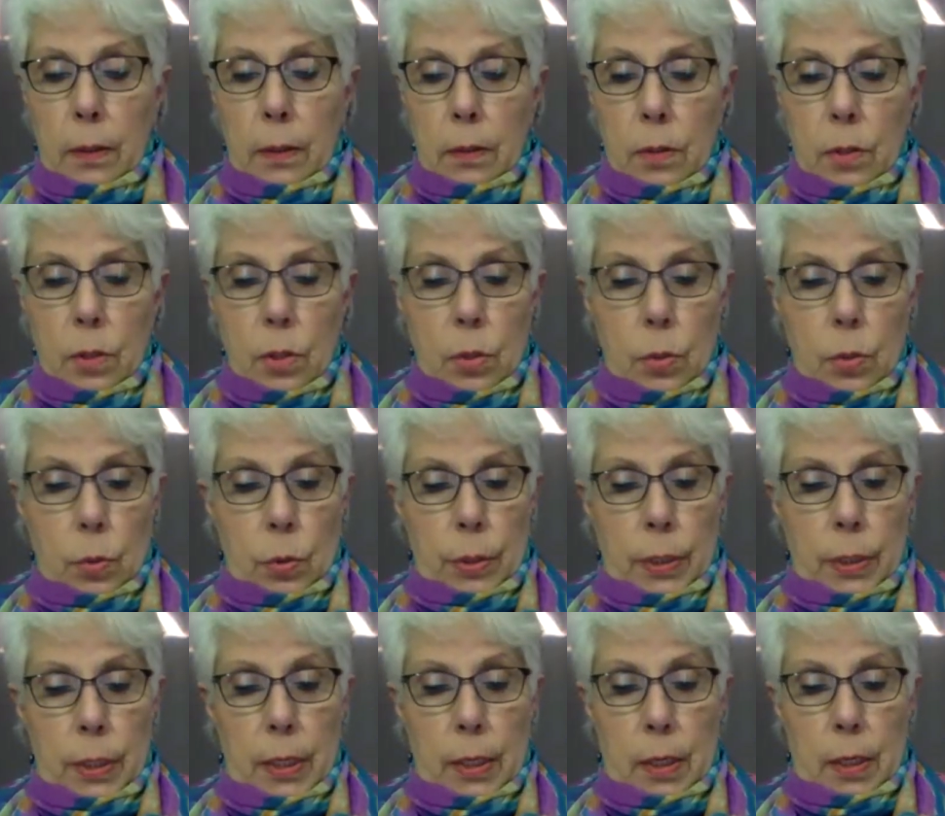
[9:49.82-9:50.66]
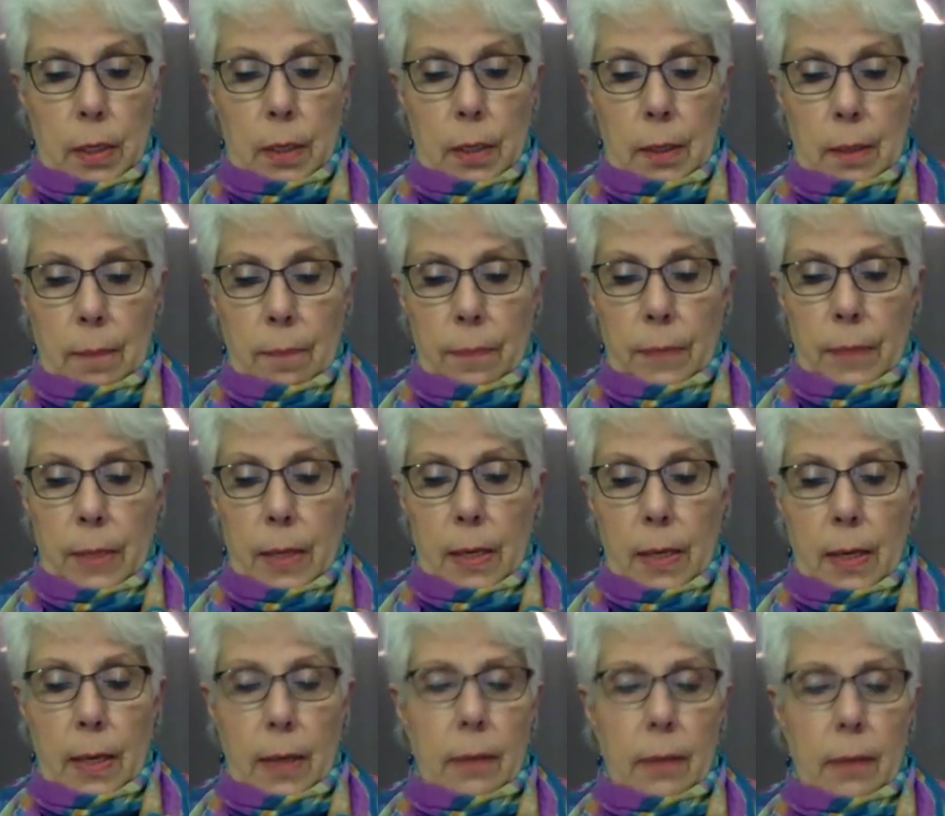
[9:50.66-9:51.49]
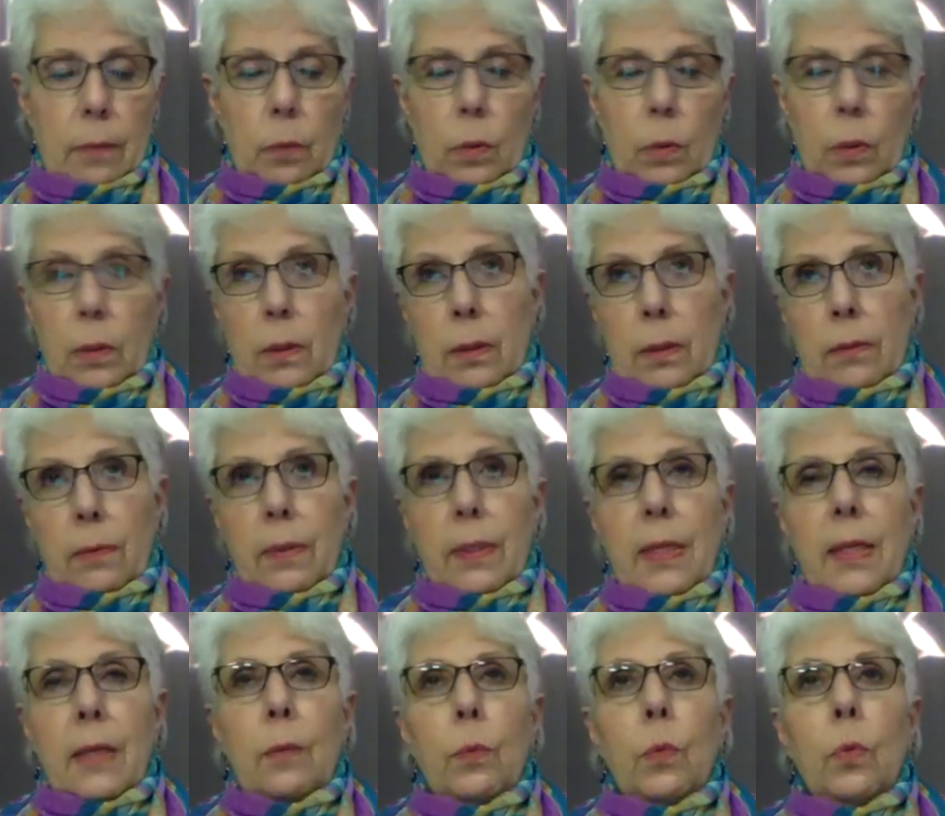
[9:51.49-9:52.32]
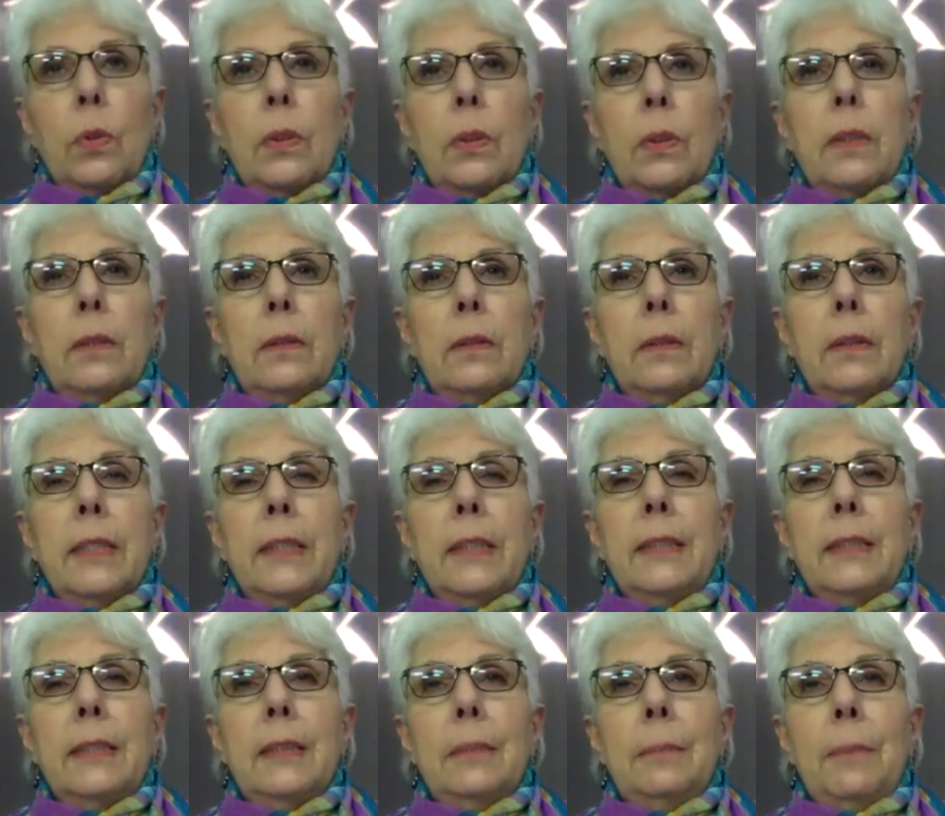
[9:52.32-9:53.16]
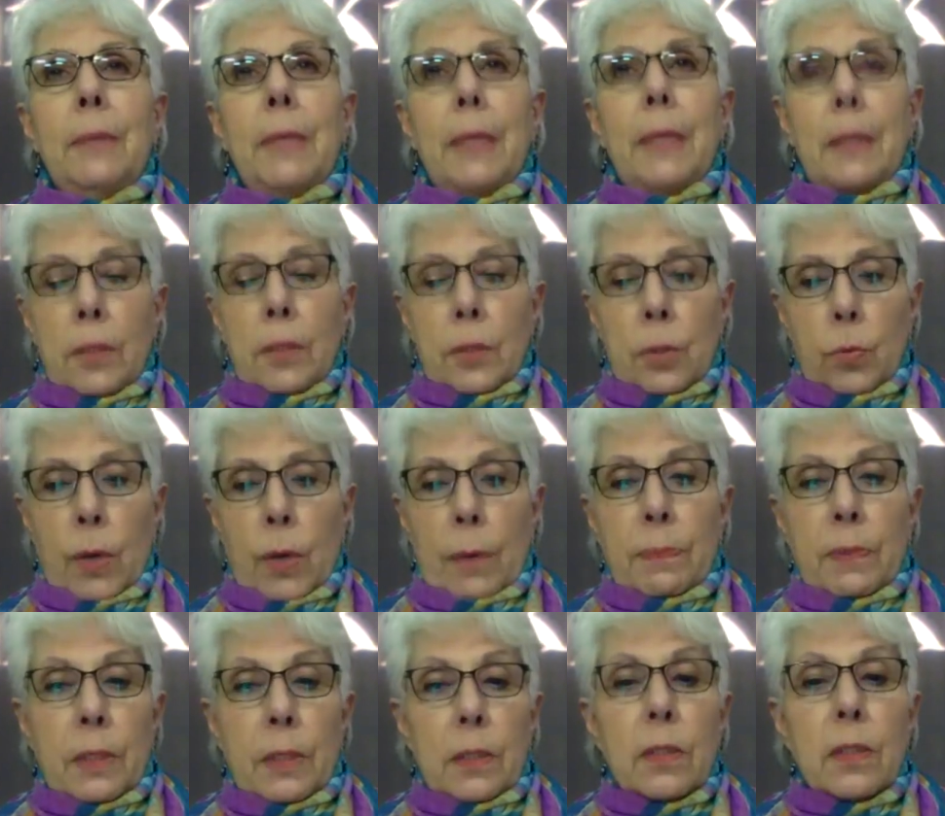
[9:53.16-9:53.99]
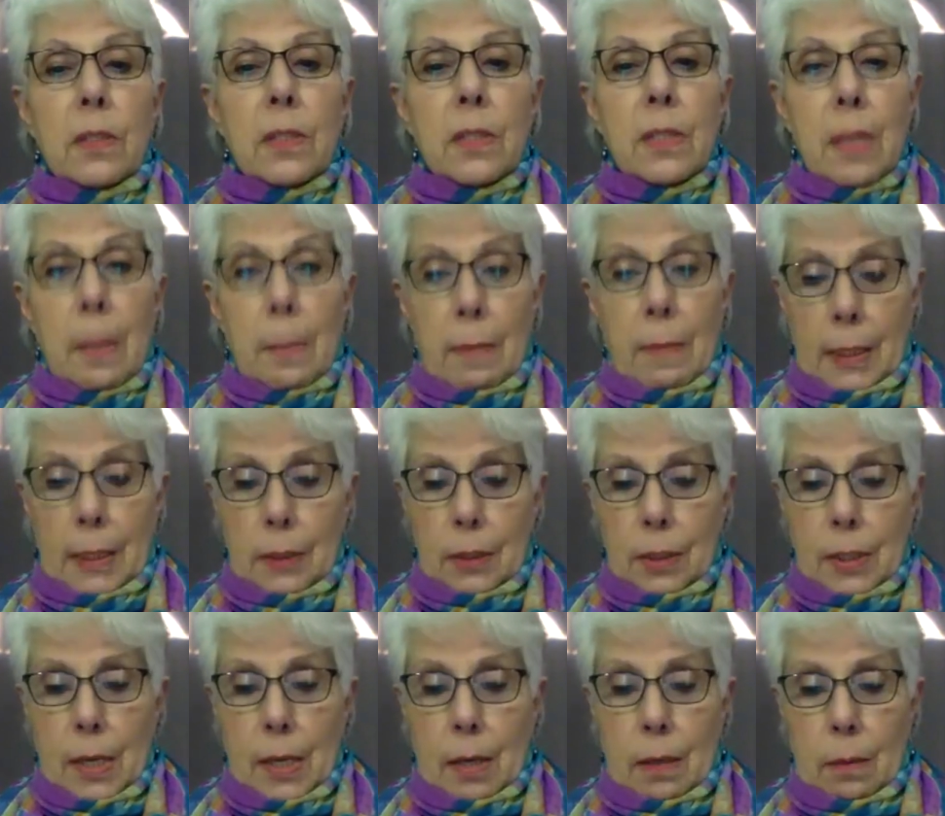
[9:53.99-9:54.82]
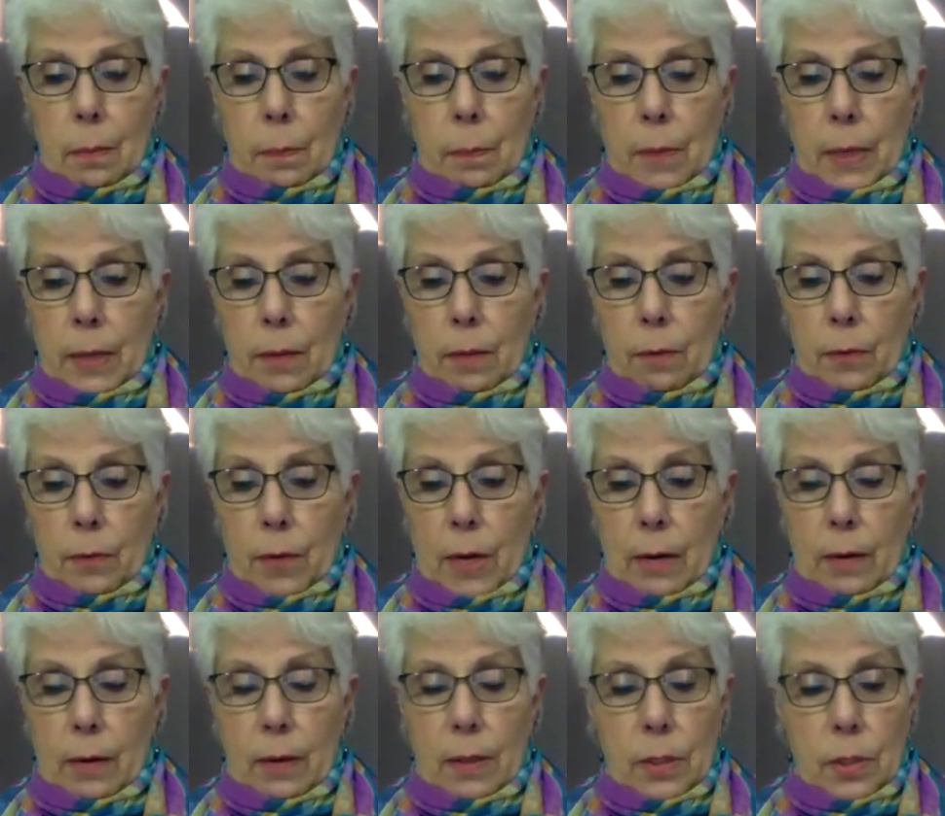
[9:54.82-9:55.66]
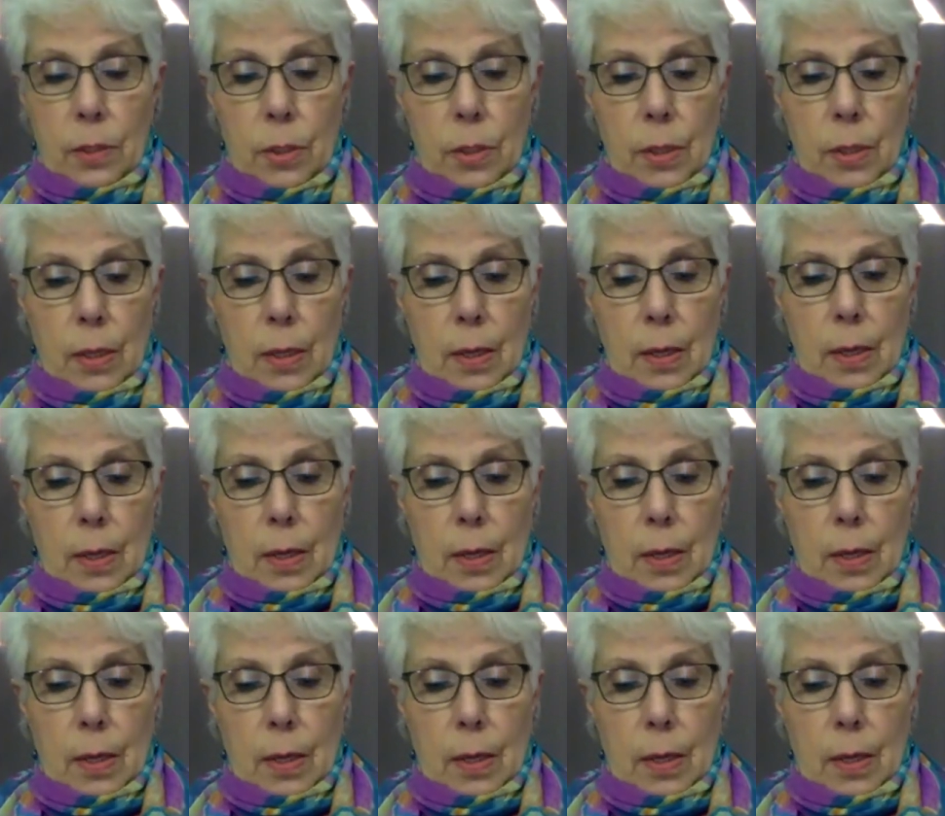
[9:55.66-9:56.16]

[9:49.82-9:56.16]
school year, and it will at least be disrupted to some extent by the virus,